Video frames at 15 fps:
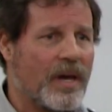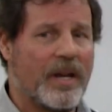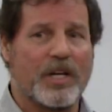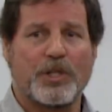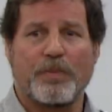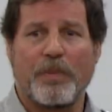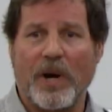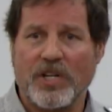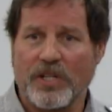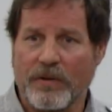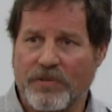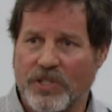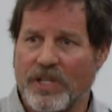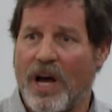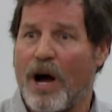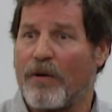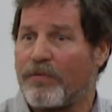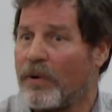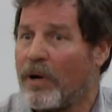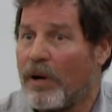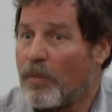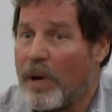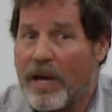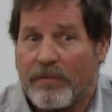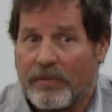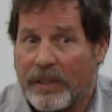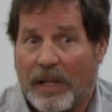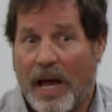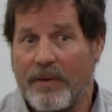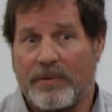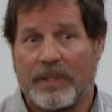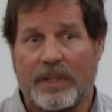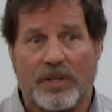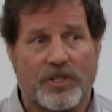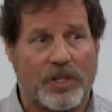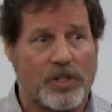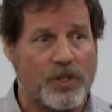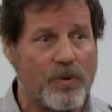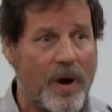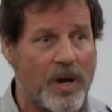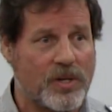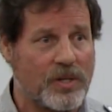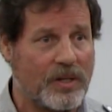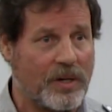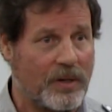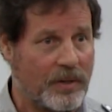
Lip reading: an expression of self, a way of enlivening their situation,